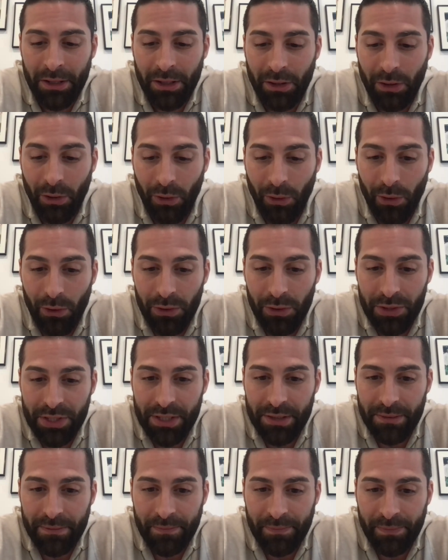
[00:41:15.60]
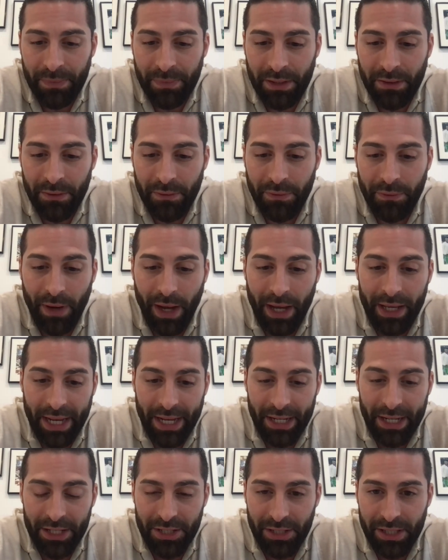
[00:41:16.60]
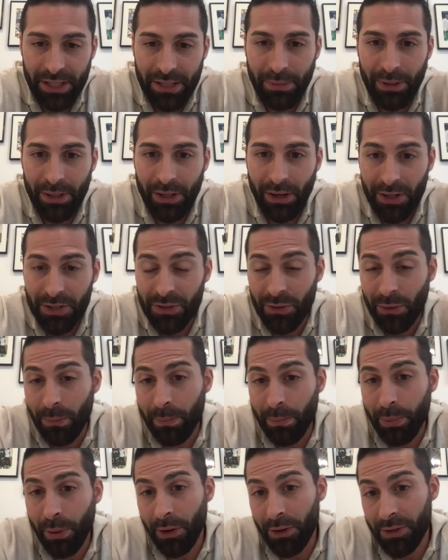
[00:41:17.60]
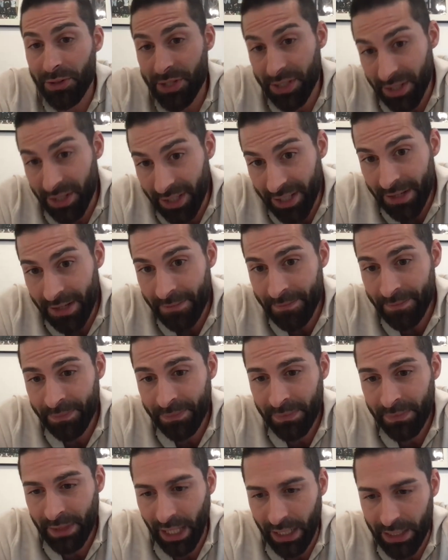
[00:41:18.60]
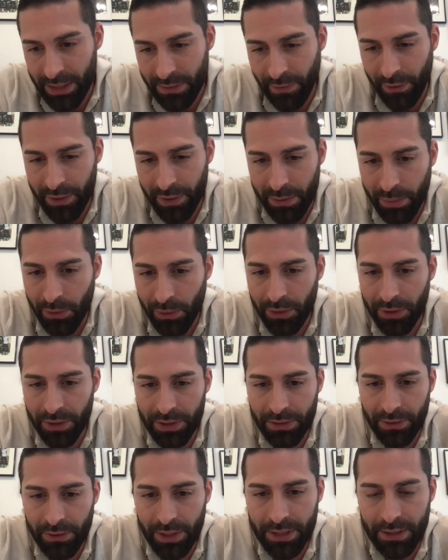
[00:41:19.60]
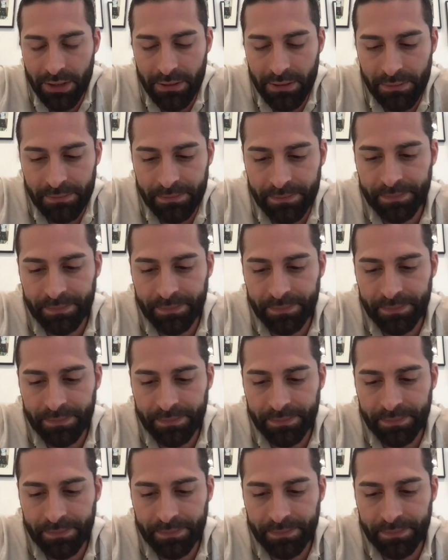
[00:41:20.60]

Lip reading: goals financially, but also personally, that's very important to us.